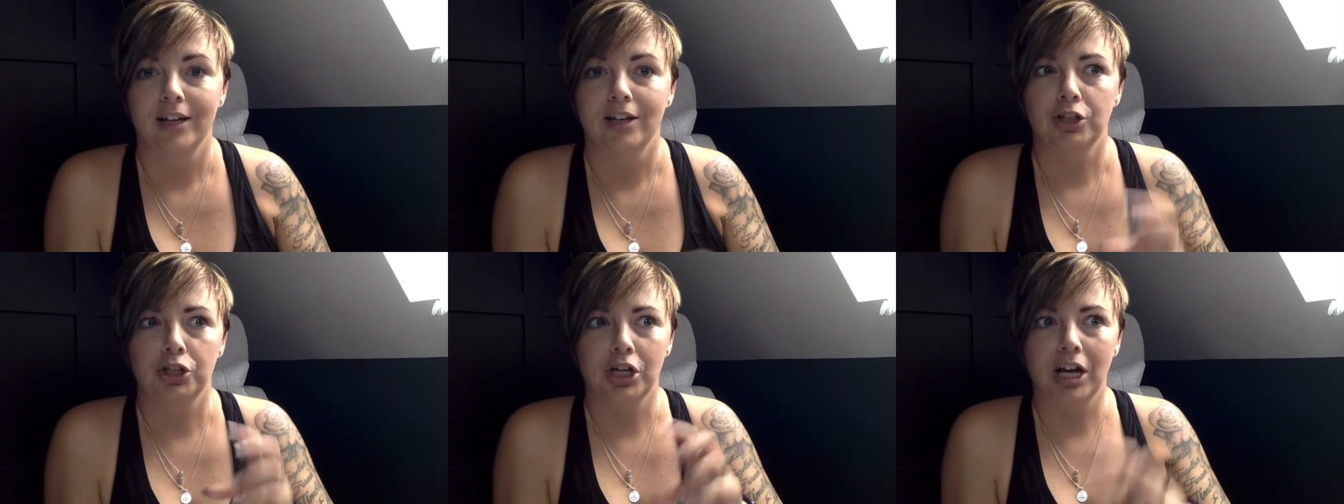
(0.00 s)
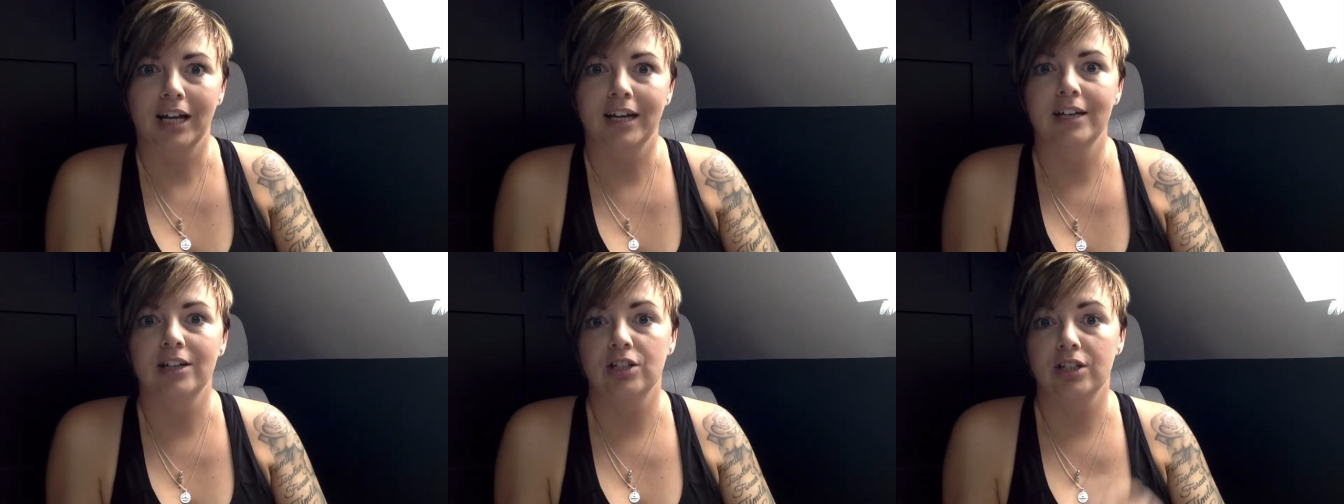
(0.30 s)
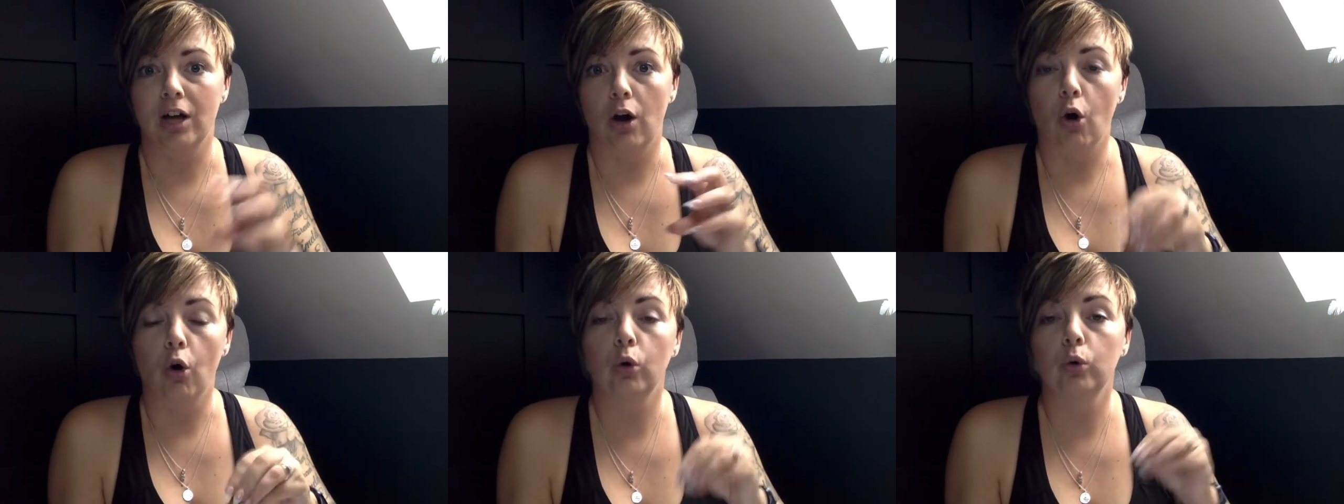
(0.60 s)
challenge
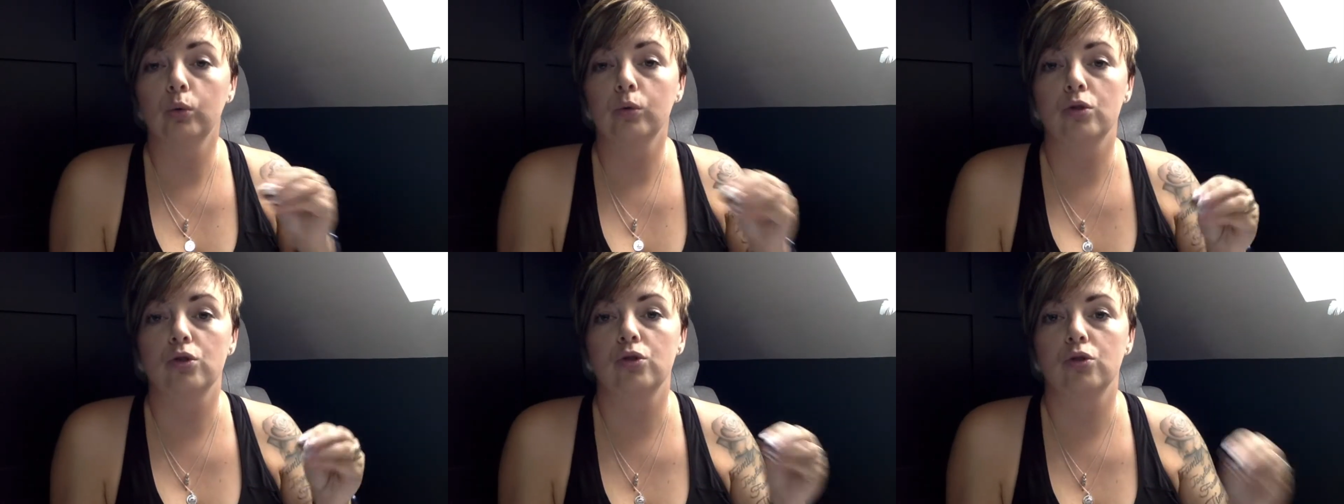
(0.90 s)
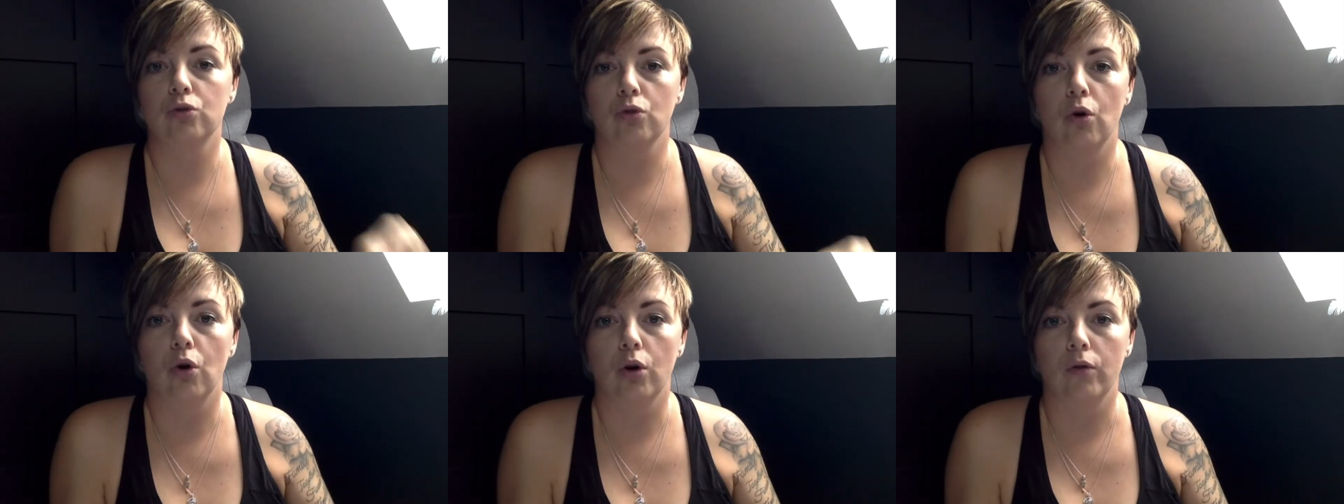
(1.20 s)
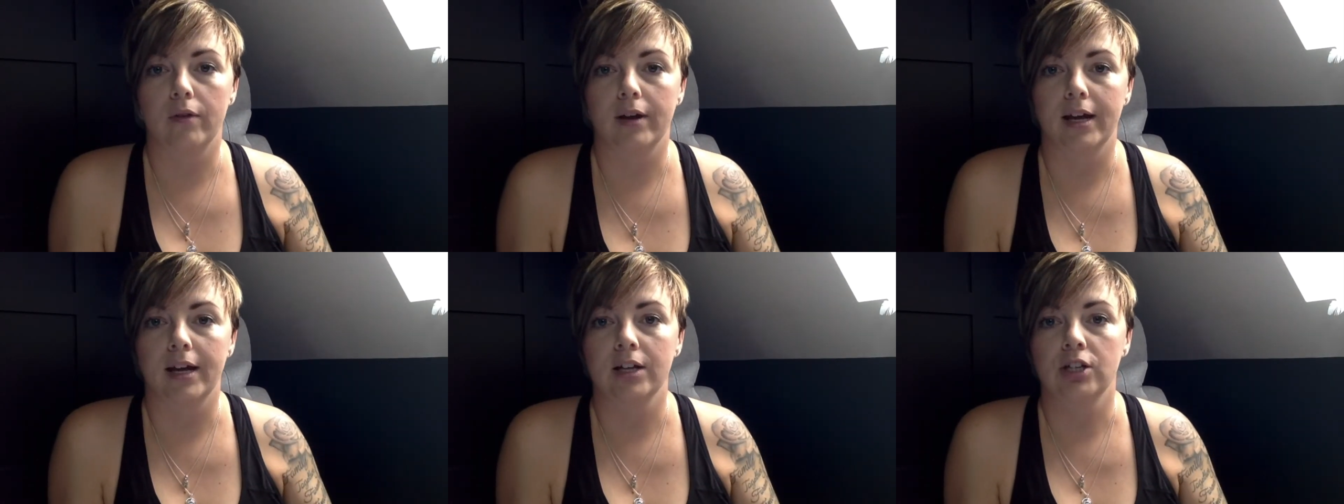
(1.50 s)
that old
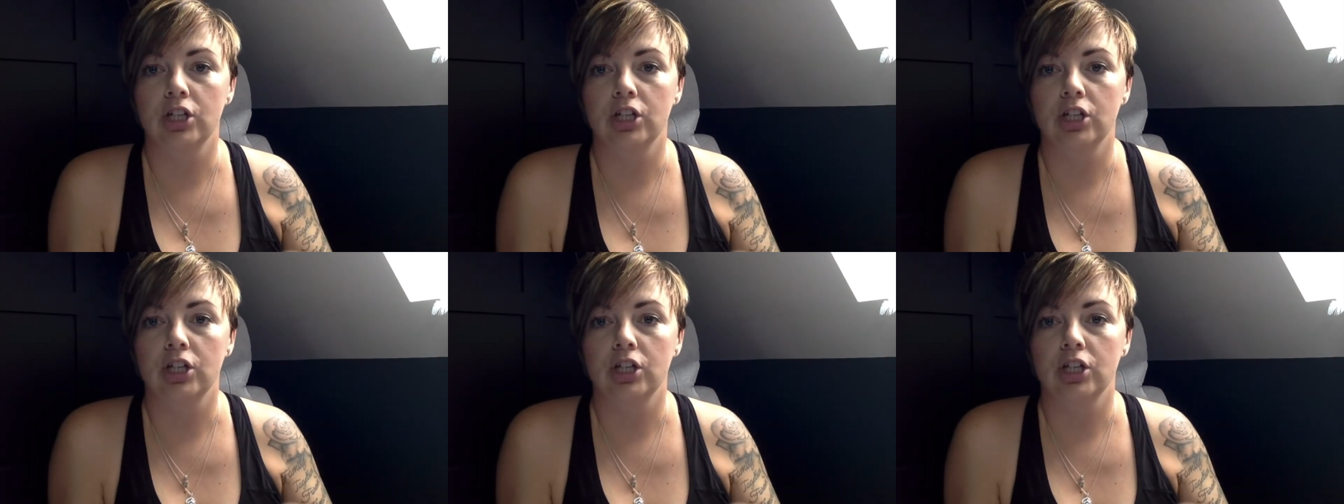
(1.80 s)
story,